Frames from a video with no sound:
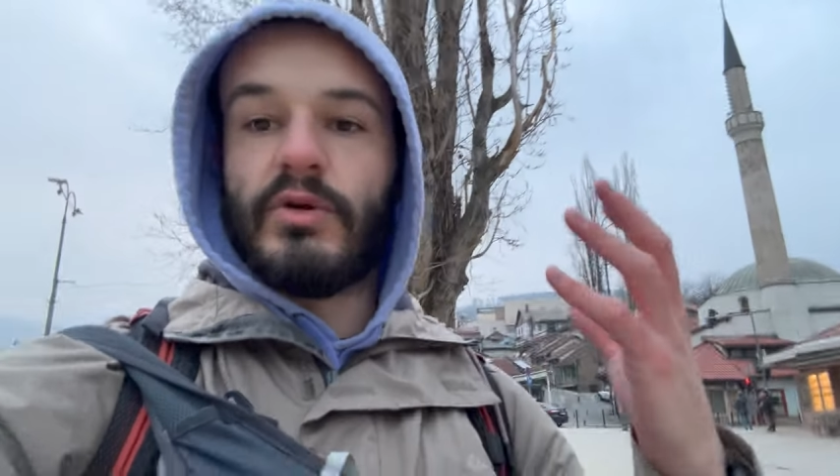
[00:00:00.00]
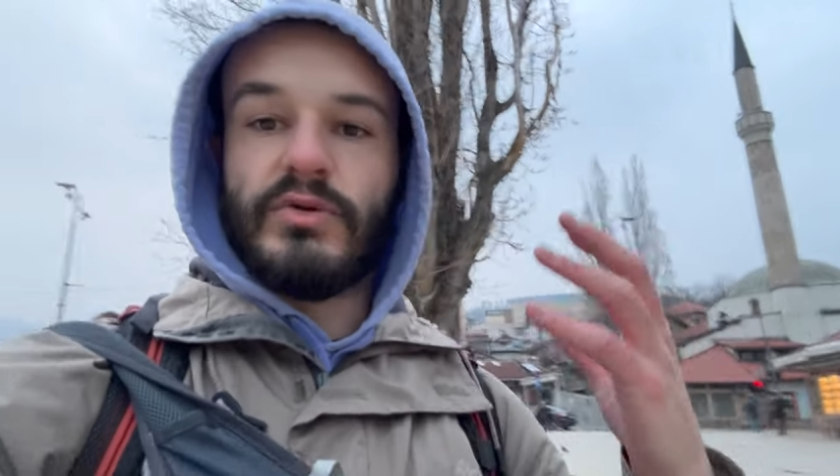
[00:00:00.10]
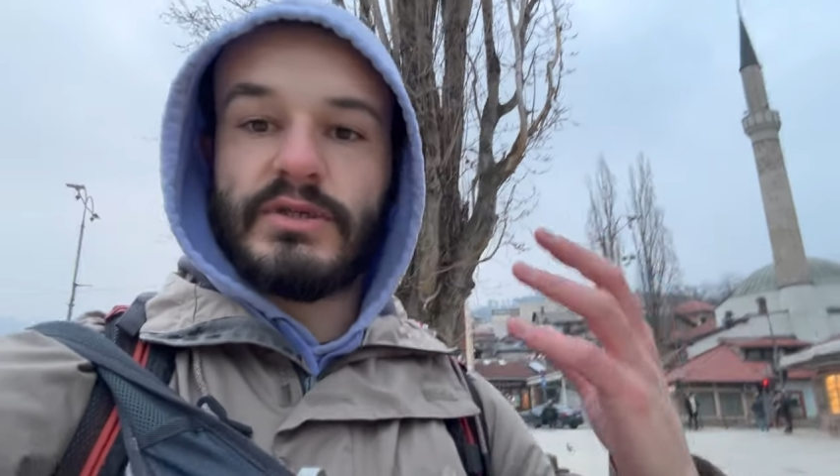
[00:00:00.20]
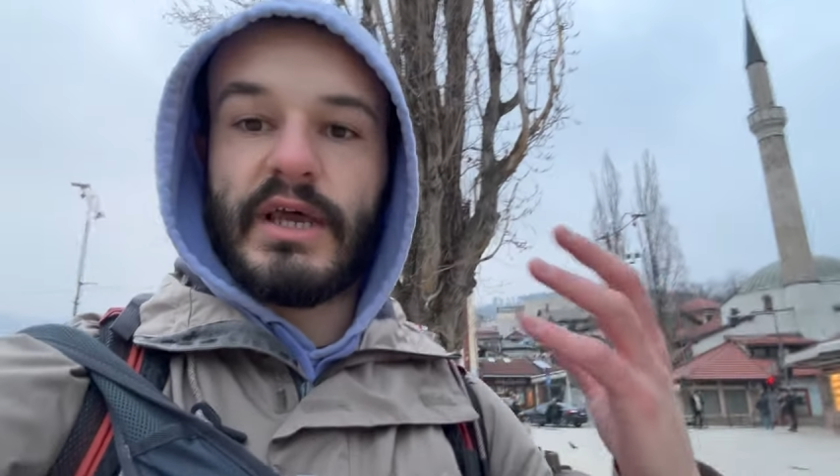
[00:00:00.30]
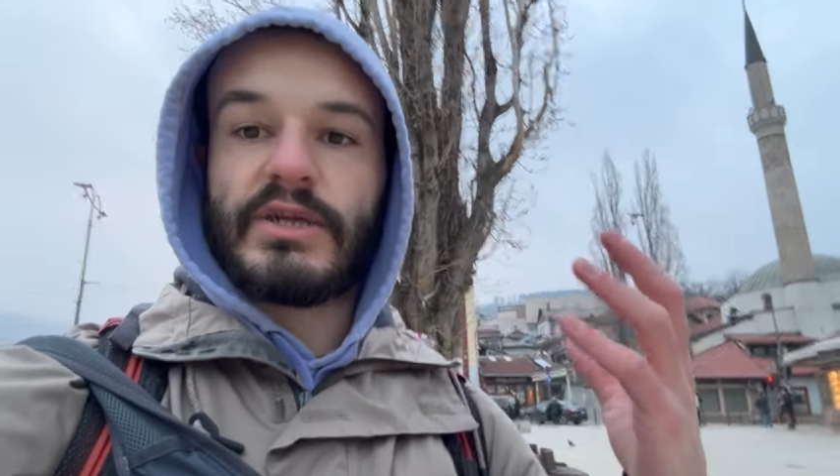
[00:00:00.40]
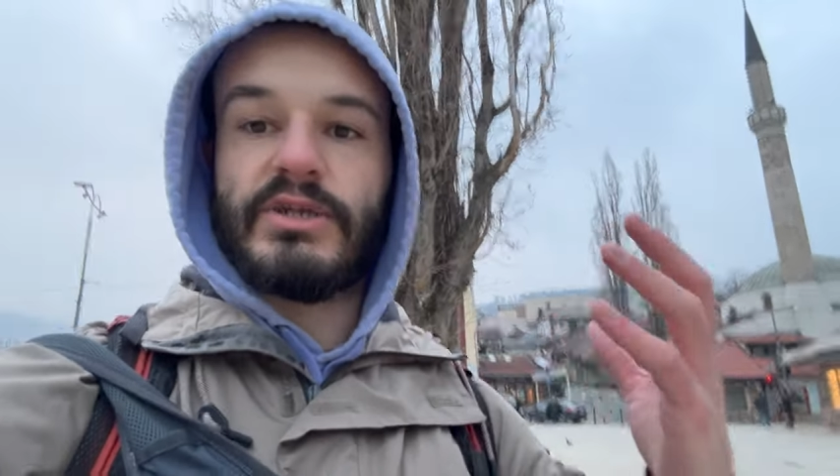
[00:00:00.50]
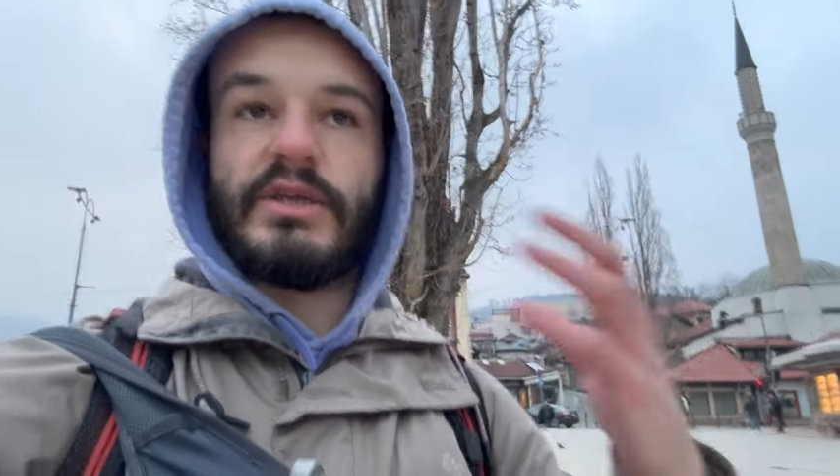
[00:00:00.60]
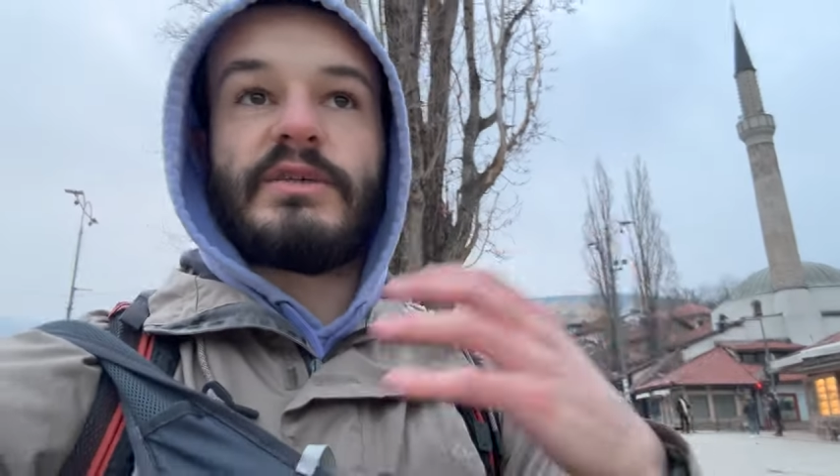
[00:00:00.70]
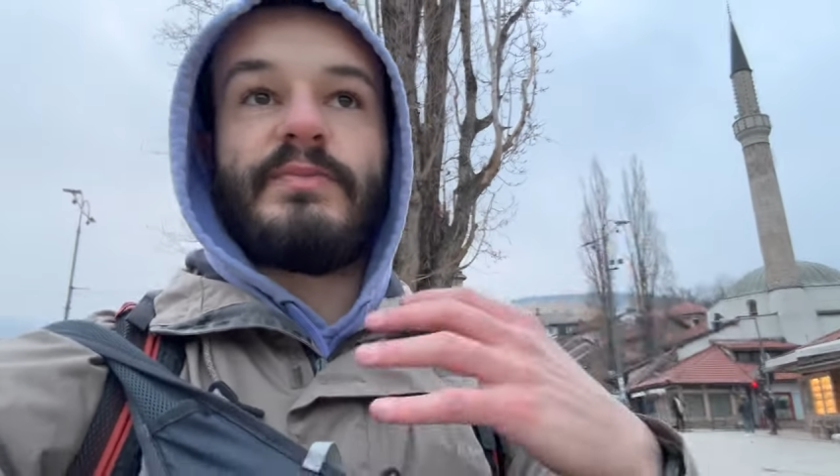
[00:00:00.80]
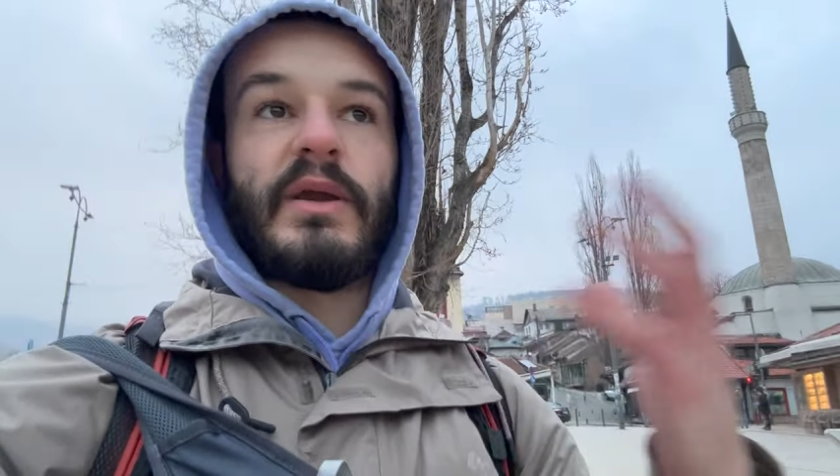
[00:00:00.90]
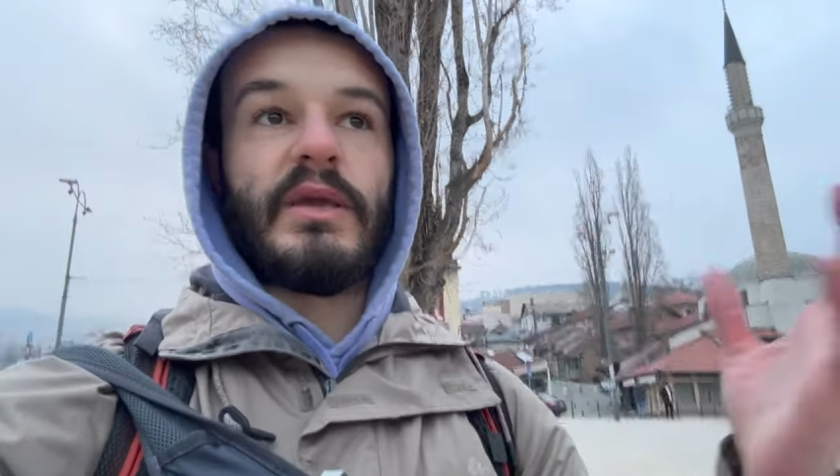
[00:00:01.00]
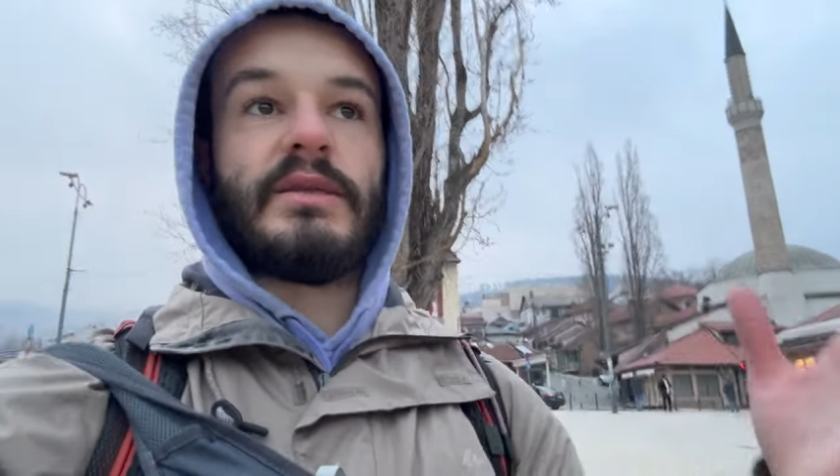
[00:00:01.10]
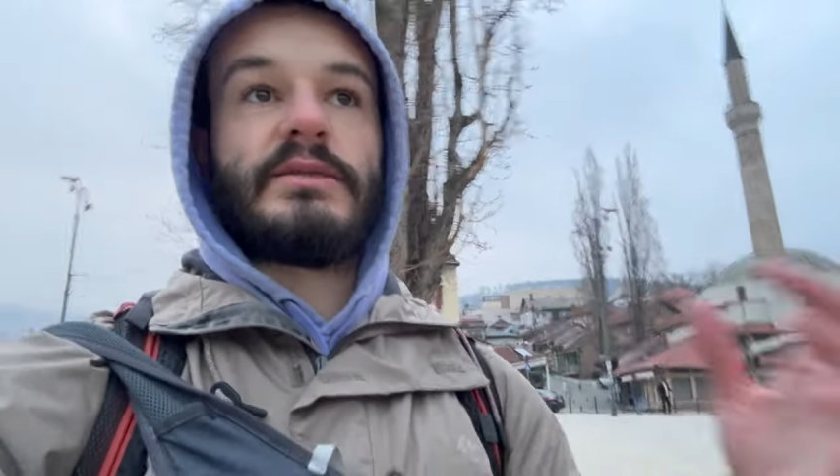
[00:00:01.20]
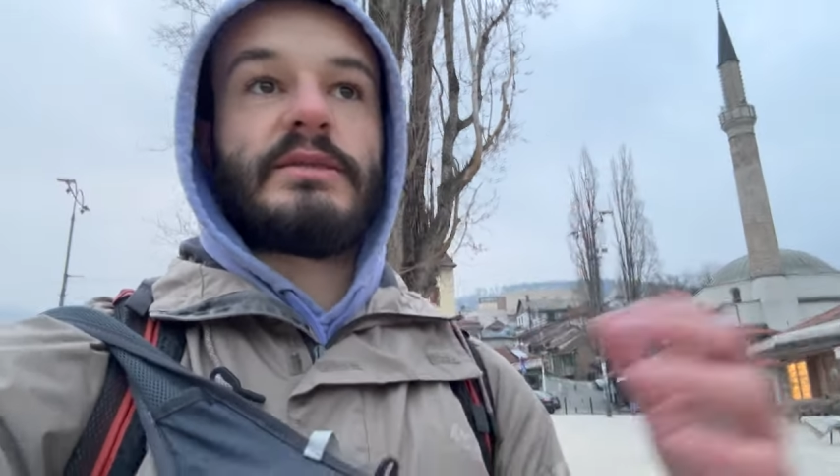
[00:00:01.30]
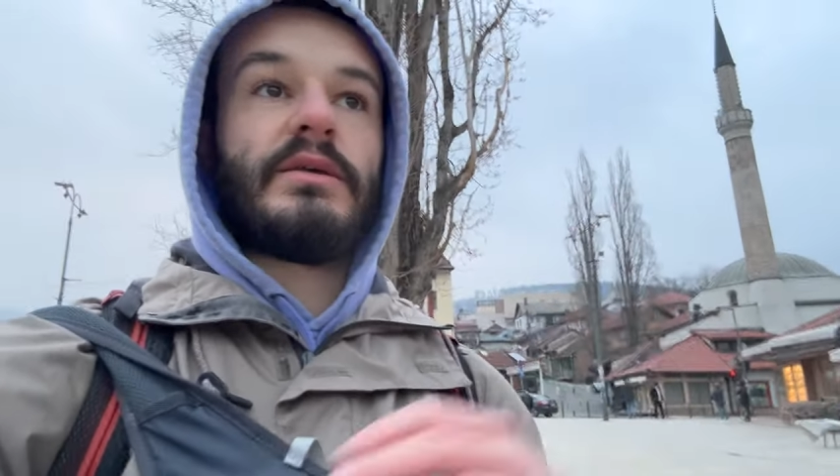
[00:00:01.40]
who's actually
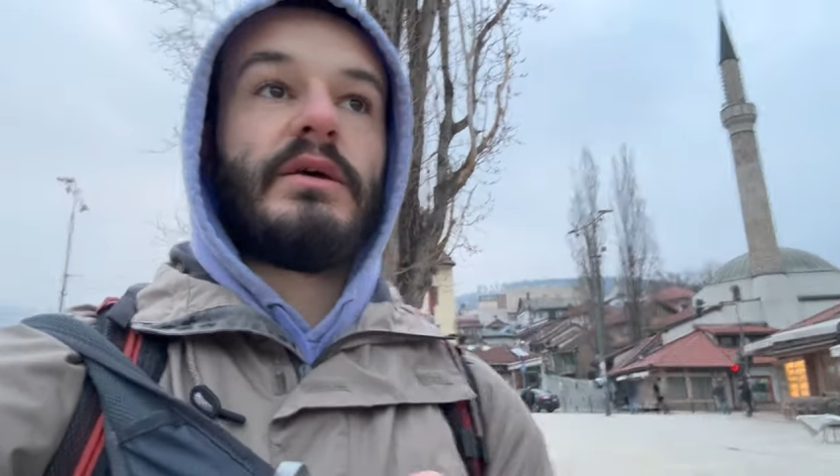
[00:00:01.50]
experienced